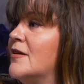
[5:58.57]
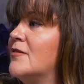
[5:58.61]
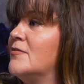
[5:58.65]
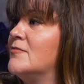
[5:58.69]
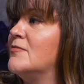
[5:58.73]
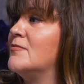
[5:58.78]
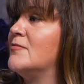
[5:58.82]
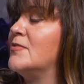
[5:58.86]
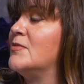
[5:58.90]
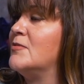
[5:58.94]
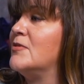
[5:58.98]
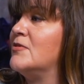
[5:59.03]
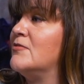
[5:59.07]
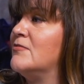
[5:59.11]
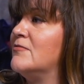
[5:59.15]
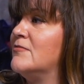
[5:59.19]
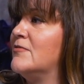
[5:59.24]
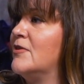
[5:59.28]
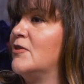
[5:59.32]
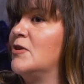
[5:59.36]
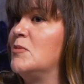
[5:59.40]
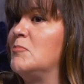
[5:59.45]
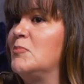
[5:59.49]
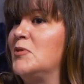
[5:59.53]
mm. I, we were
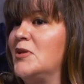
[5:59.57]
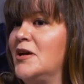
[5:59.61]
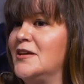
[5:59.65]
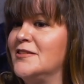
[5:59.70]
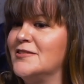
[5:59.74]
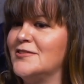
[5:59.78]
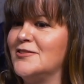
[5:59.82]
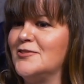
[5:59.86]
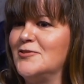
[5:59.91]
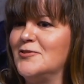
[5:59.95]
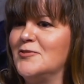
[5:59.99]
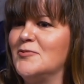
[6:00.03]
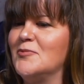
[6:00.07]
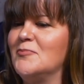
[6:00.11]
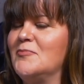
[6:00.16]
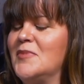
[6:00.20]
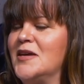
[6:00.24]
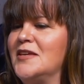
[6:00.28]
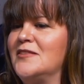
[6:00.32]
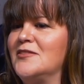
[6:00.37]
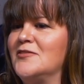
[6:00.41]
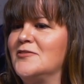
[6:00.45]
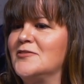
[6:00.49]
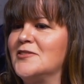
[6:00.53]
very blessed to
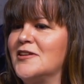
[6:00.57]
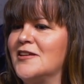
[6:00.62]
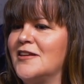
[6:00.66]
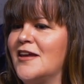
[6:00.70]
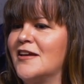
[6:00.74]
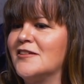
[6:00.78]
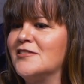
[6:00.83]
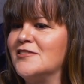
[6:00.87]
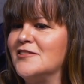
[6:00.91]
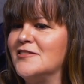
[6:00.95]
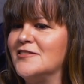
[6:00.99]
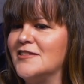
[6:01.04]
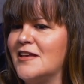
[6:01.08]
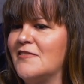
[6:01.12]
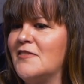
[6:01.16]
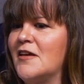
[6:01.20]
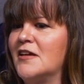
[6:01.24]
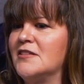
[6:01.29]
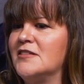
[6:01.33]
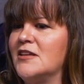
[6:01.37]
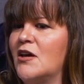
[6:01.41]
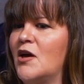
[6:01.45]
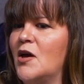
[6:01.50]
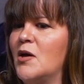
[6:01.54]
make those connections at
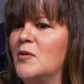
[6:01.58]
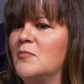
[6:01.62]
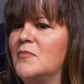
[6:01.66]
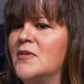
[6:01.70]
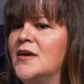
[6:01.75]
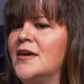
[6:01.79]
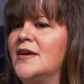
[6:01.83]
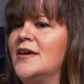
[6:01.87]
that time.